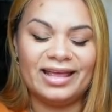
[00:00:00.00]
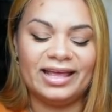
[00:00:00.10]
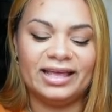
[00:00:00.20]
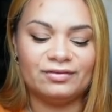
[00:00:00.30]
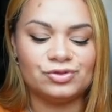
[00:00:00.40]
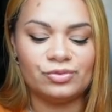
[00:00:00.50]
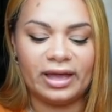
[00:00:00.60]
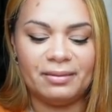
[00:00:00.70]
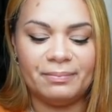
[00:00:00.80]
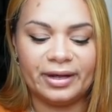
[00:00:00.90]
it gives you
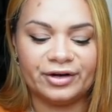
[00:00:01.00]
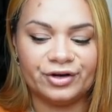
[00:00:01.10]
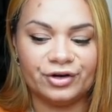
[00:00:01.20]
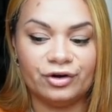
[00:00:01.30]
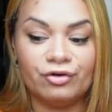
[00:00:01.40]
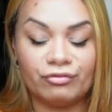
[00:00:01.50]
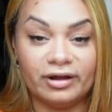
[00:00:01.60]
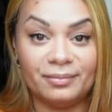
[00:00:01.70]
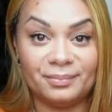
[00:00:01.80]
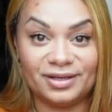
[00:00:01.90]
a better
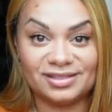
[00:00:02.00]
grip